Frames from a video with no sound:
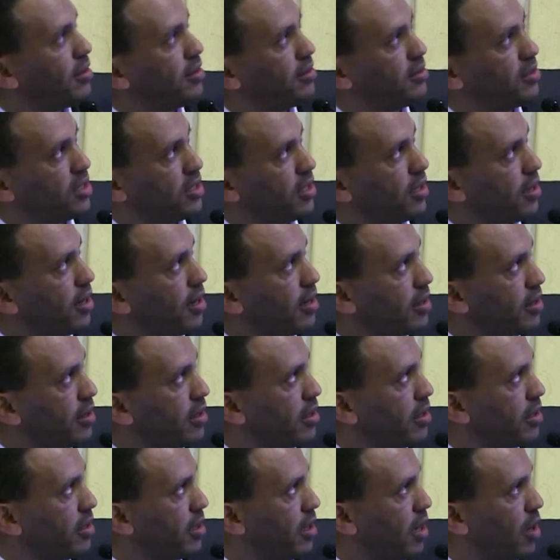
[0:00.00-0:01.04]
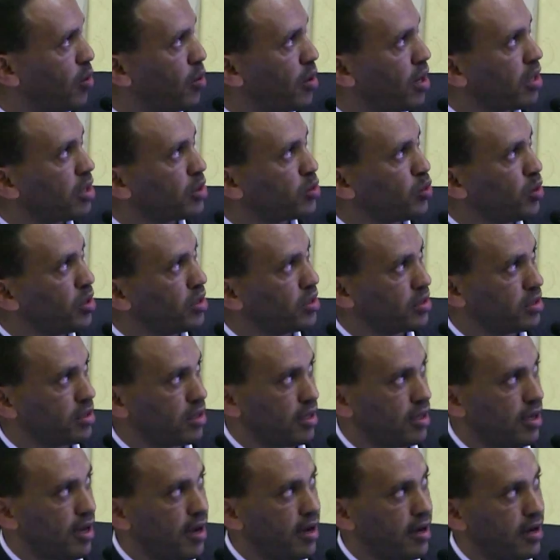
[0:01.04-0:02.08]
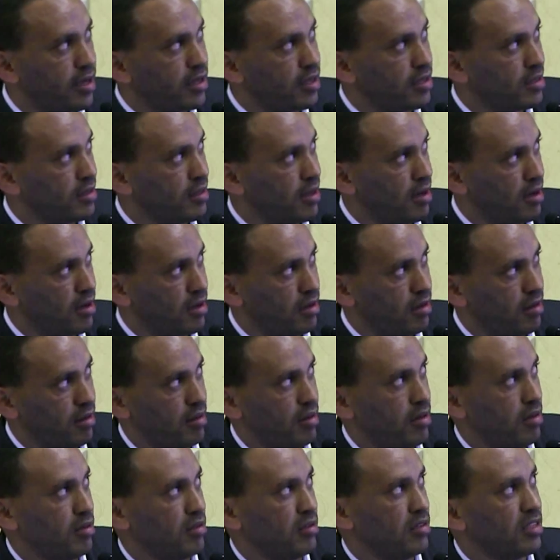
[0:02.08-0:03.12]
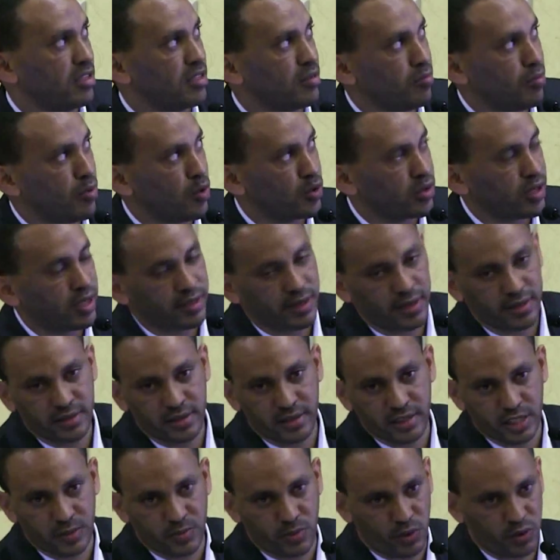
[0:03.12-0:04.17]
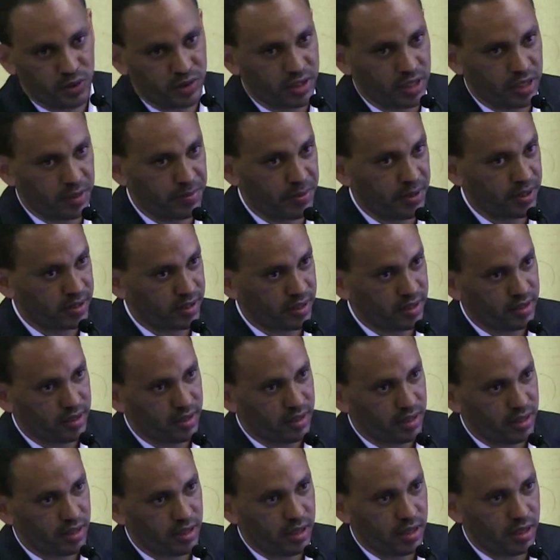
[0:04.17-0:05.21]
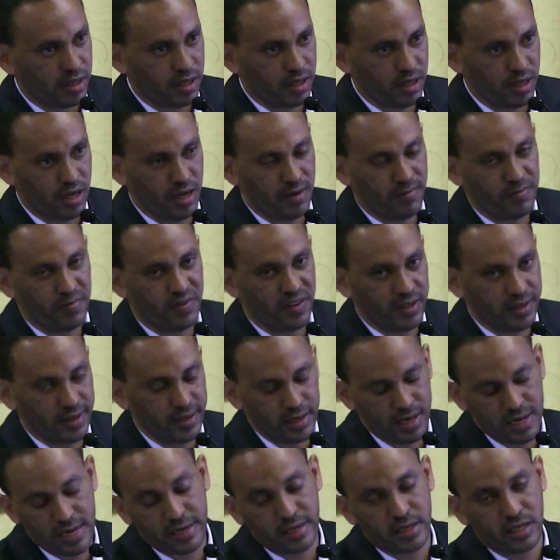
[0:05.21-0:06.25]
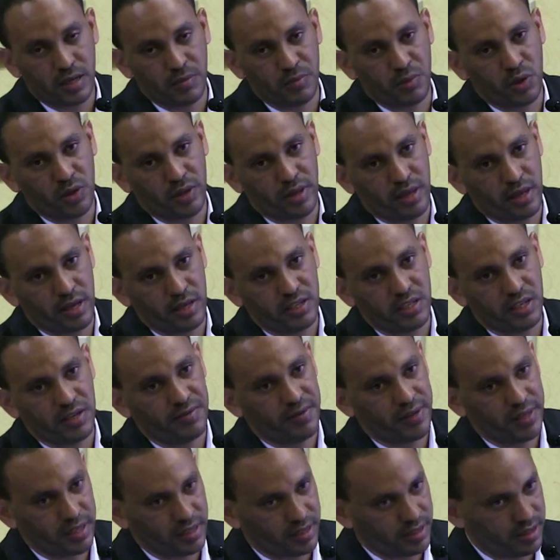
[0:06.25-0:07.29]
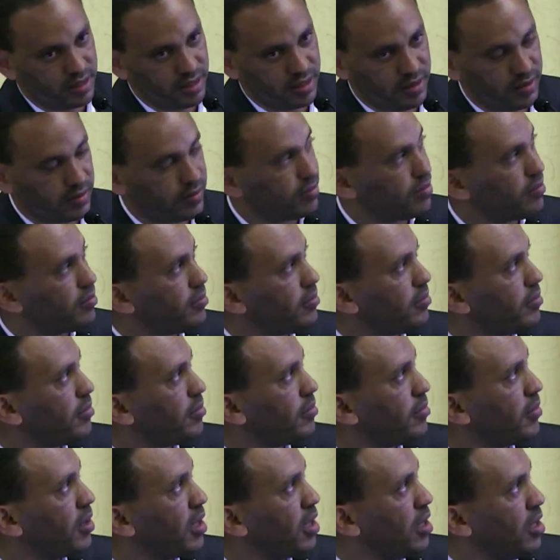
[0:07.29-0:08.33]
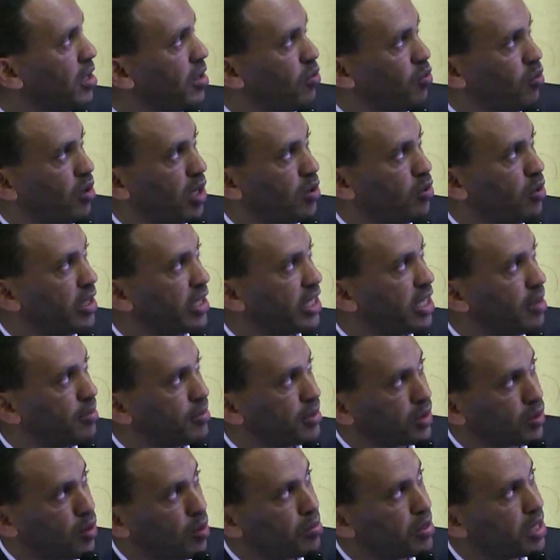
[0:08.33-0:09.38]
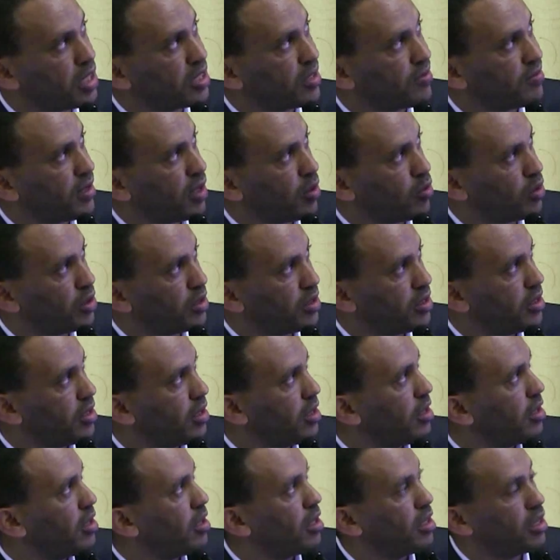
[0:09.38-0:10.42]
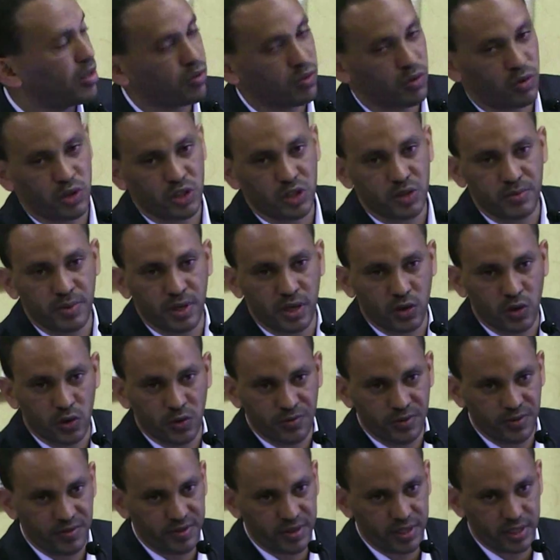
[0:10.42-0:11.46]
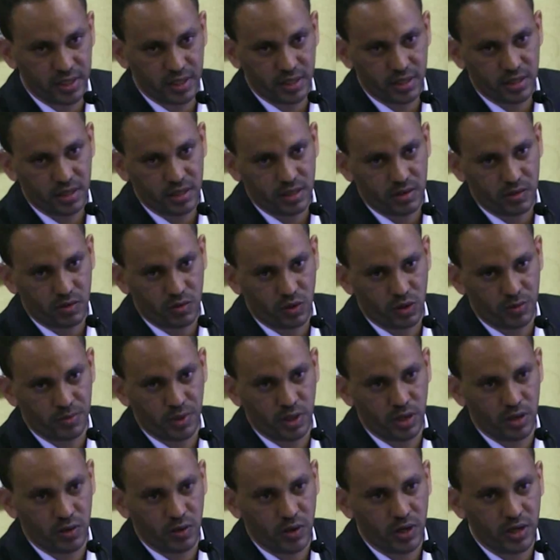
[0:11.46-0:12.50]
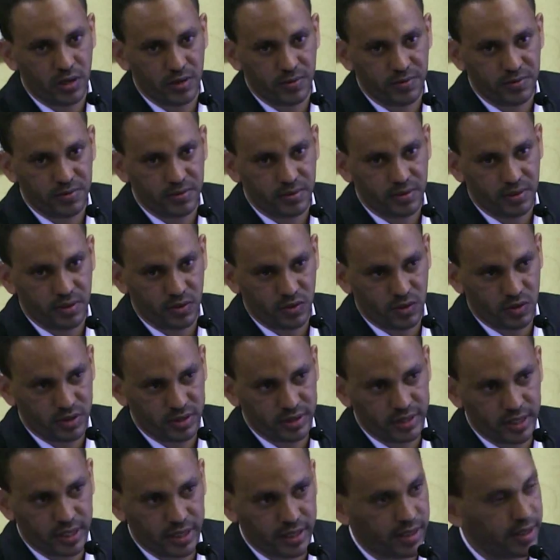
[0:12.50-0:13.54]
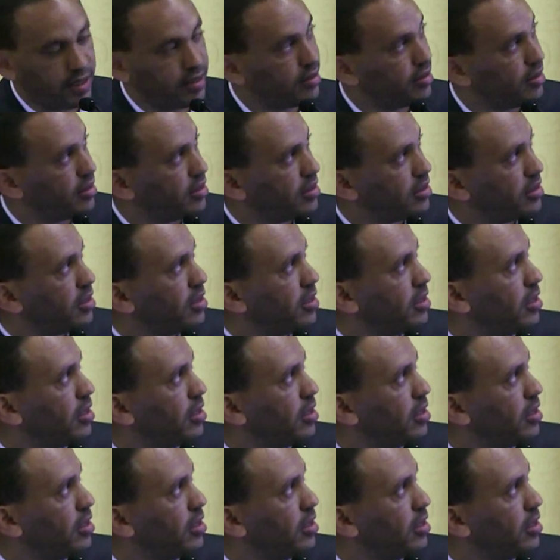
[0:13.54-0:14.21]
General, the awareness was high. There just more than 96.3% have heard about the HIV/AIDS. While when it came to comprehensive knowledge, it was below 50 or below half in all 3 countries.